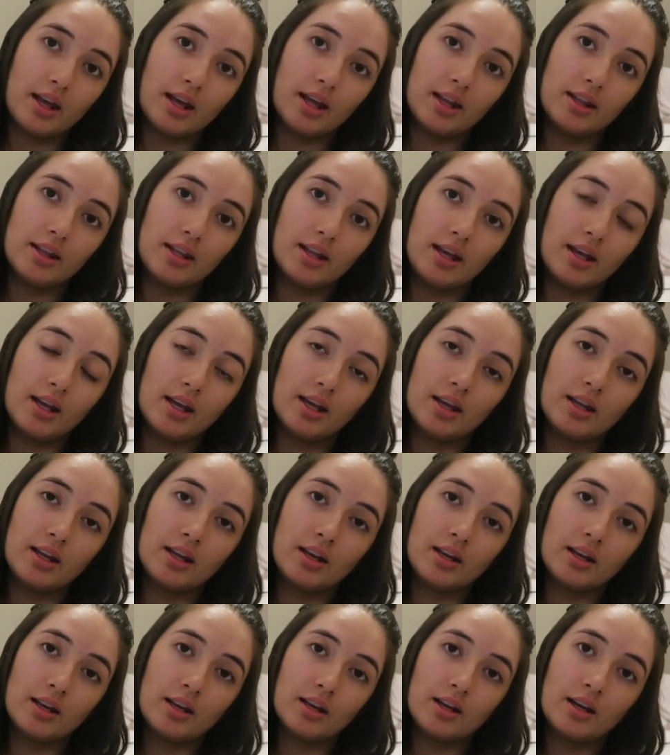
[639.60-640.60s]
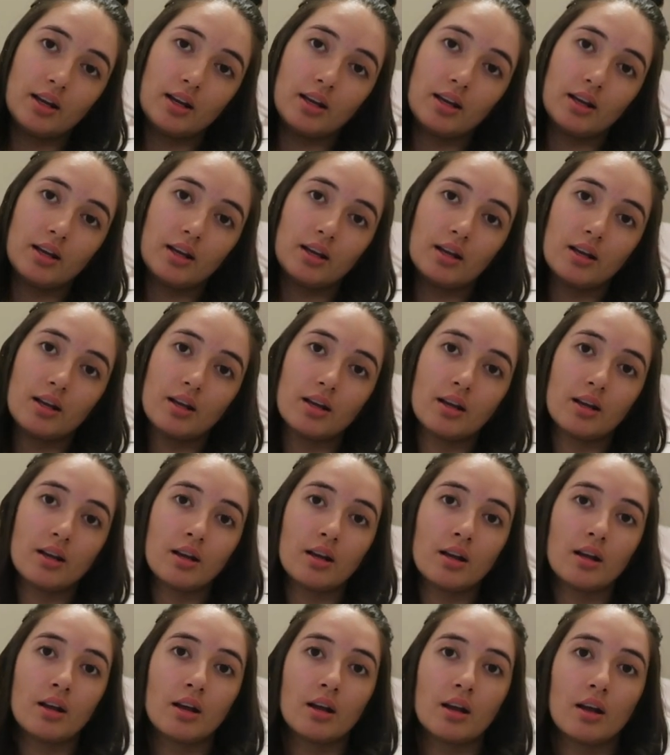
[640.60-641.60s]
And then
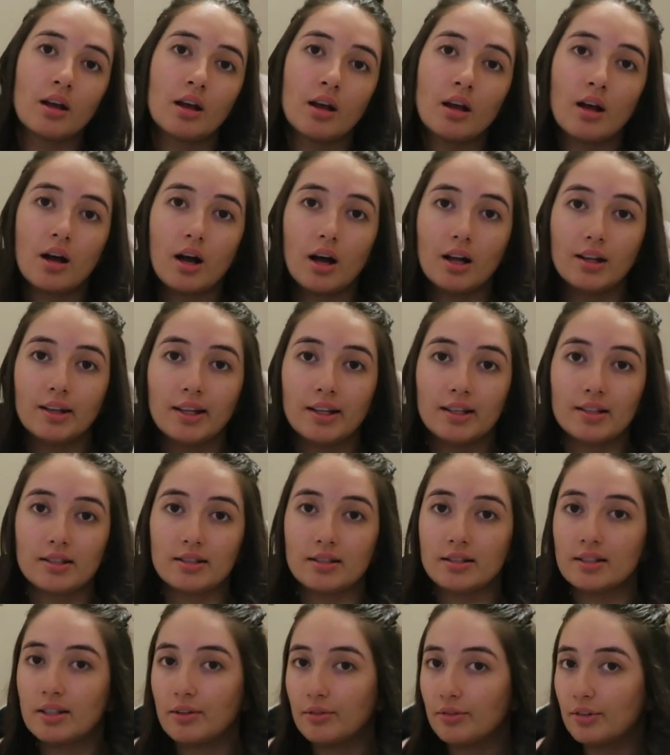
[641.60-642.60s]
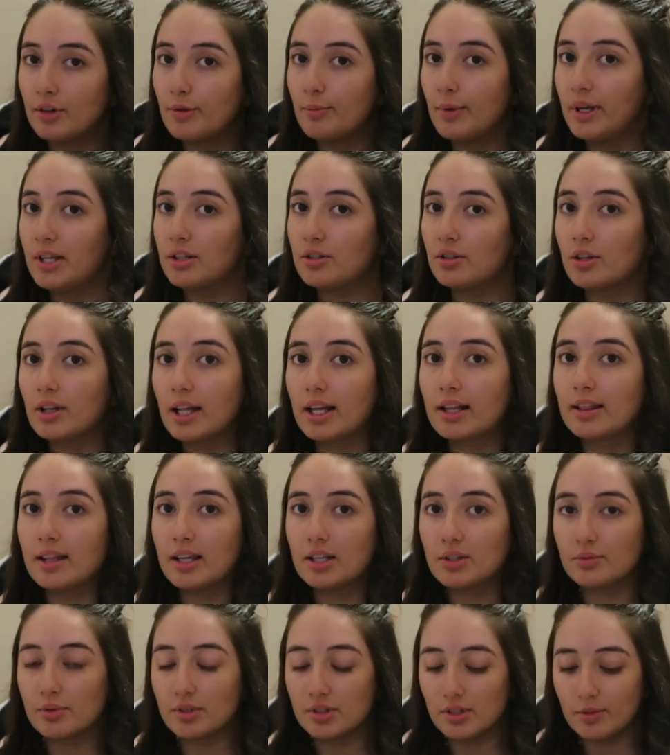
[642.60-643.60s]
I'll let it sit for a bit. So like
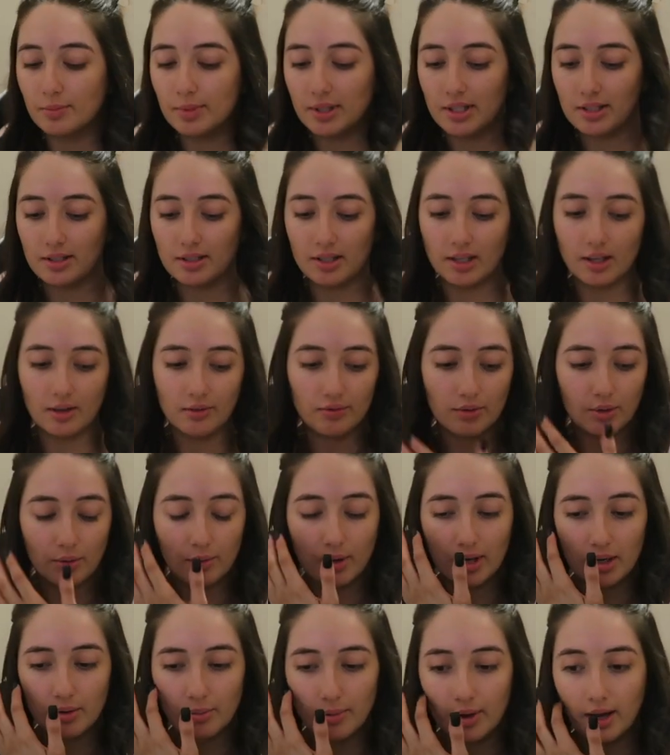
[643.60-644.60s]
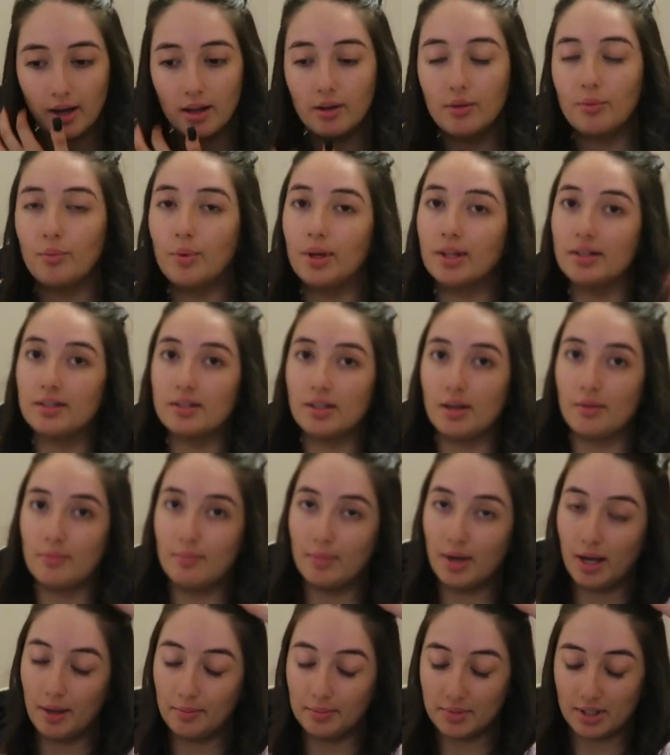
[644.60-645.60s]
these ones have been sitting for quite a while once
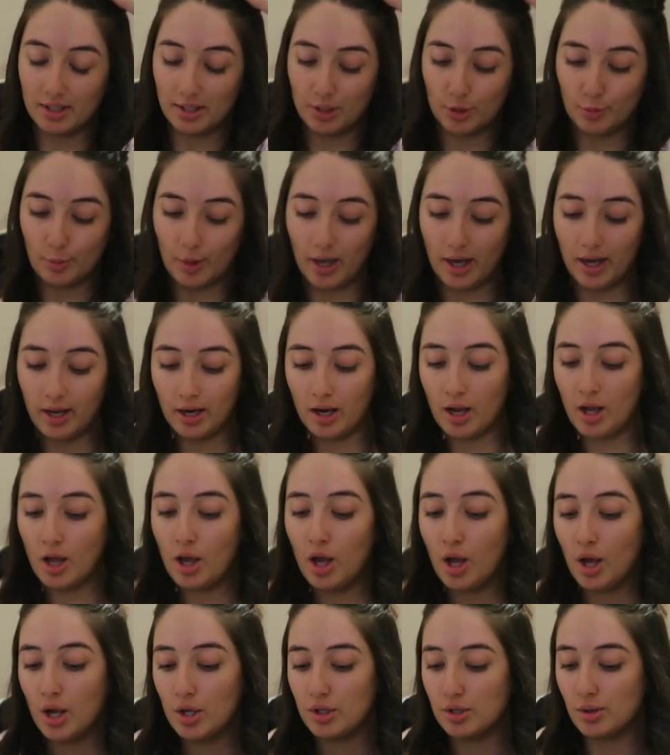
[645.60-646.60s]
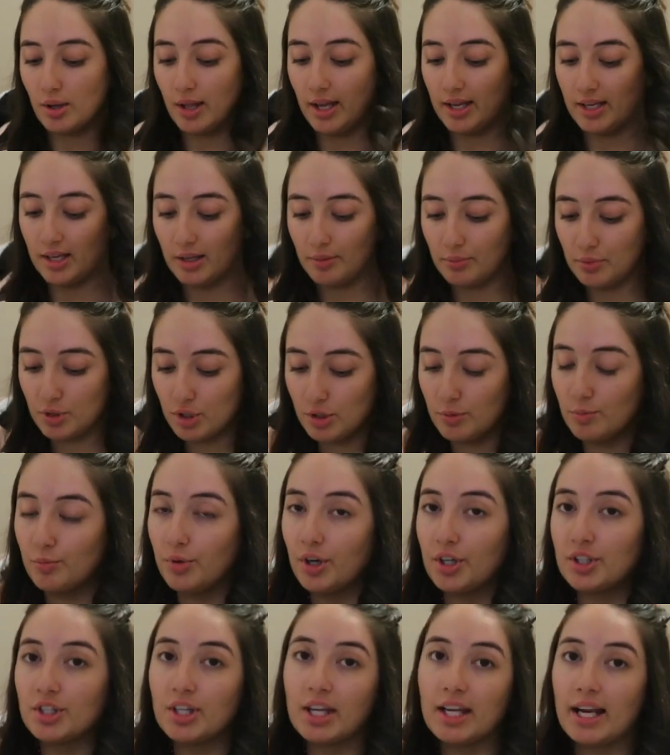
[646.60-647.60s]
I'm up to this part. So I'll end up just
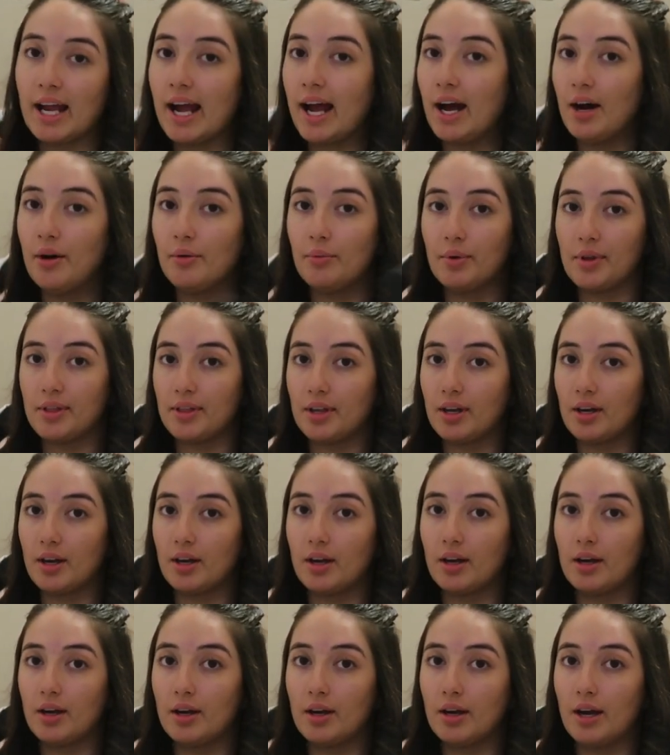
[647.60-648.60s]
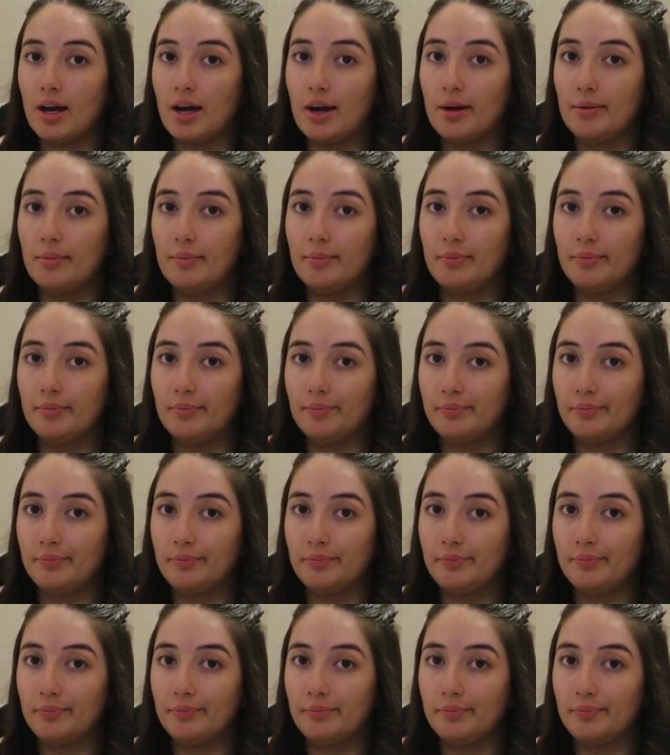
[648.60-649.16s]
brushing it out with a